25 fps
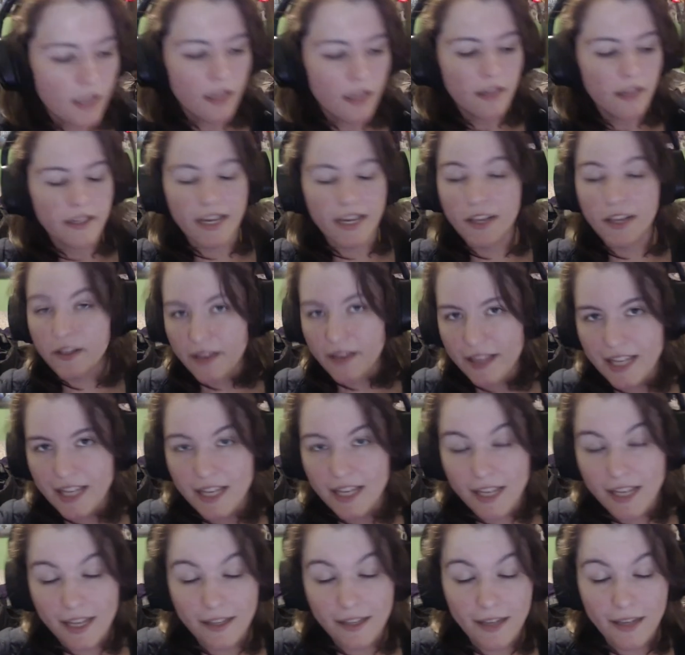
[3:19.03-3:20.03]
The other thing
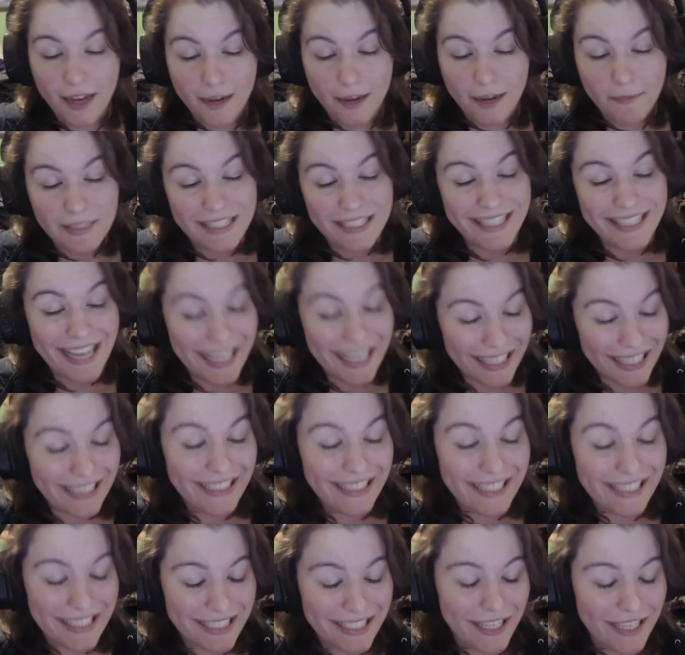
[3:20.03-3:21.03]
that I, I
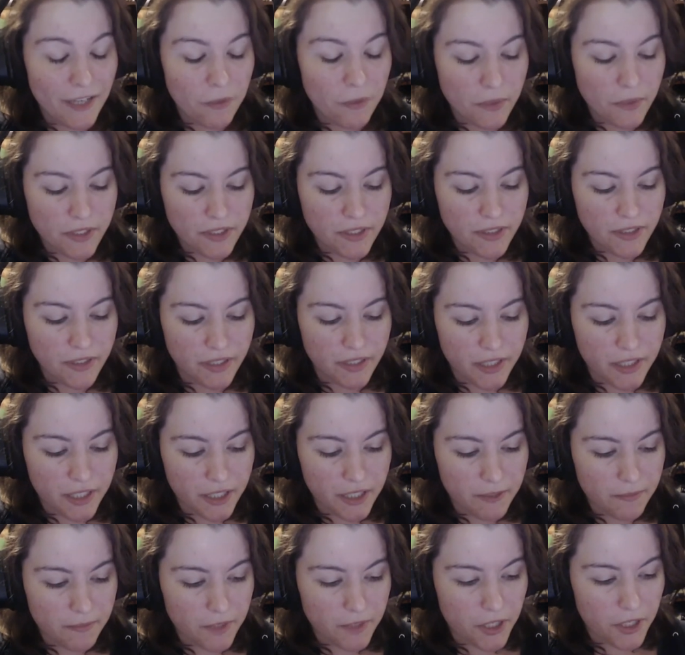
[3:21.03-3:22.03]
mistakenly said was,
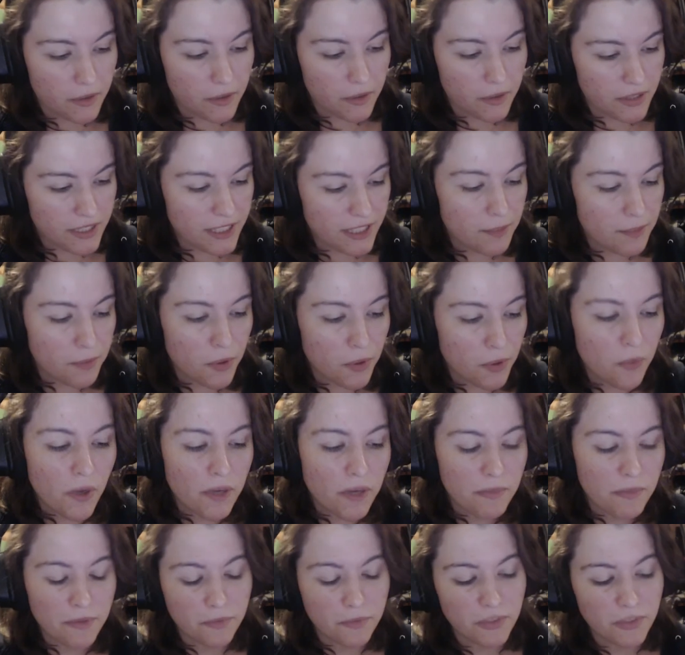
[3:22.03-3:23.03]
um, you know, a simple
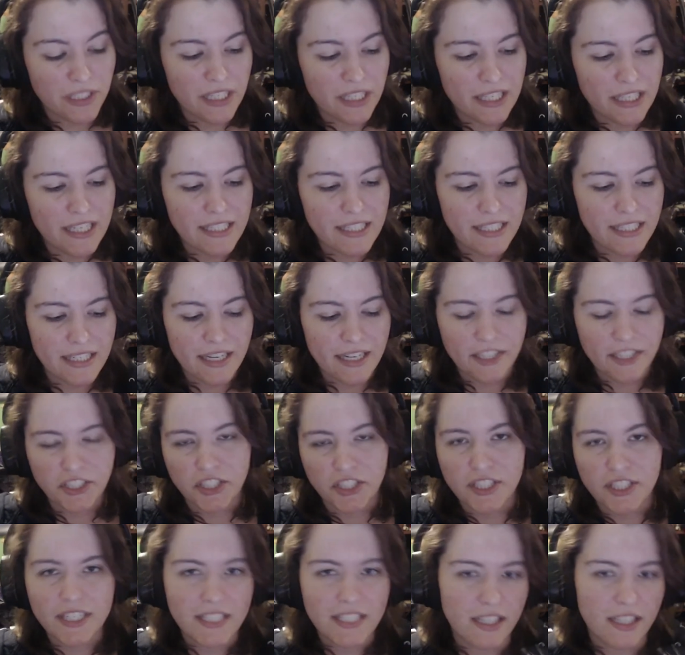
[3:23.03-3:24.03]
one, but really isn't
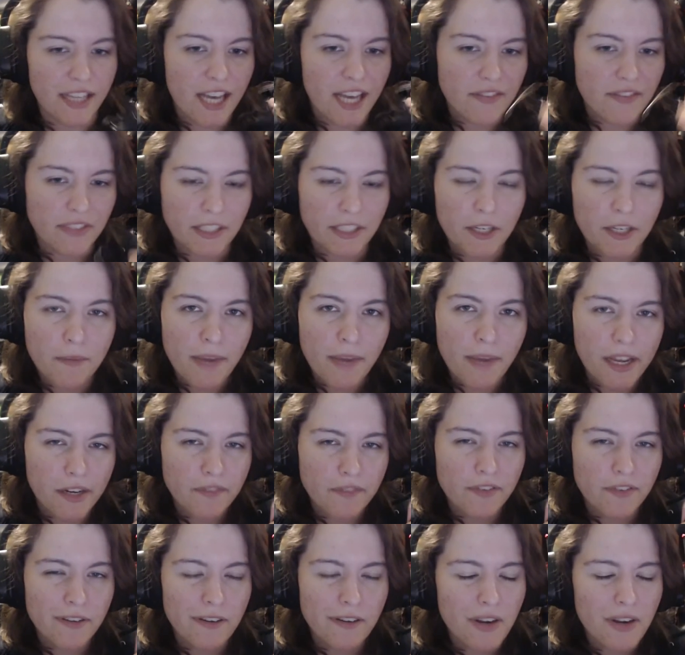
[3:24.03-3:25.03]
actually, is a lavalier
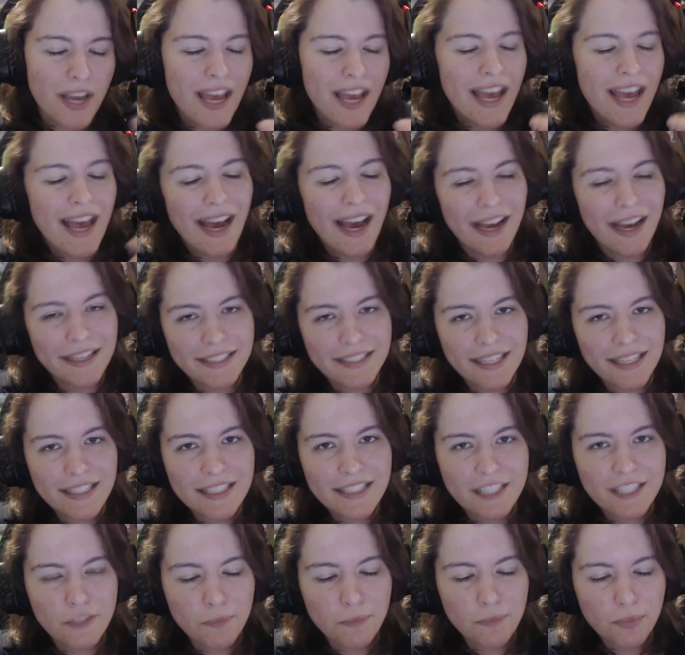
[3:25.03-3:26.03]
microphone. I said
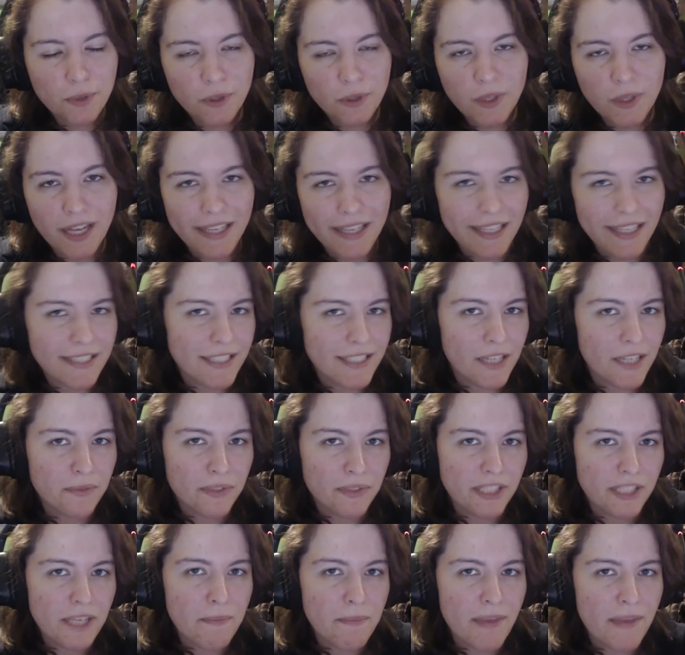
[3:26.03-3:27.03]
simple. I guess I
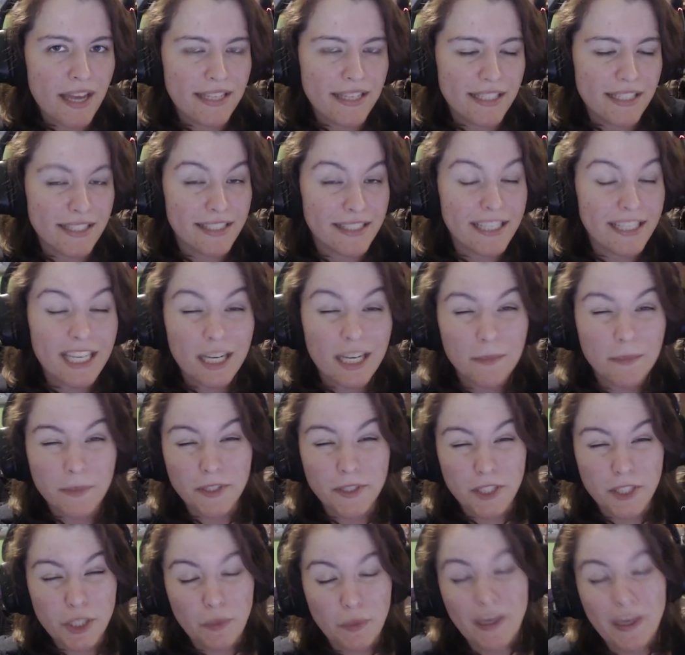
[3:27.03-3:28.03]
really meant doesn't take up
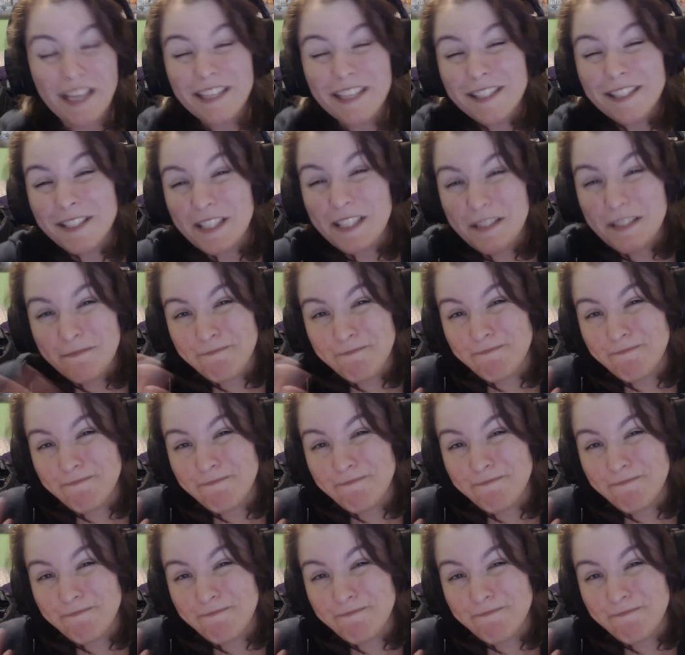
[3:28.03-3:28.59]
much space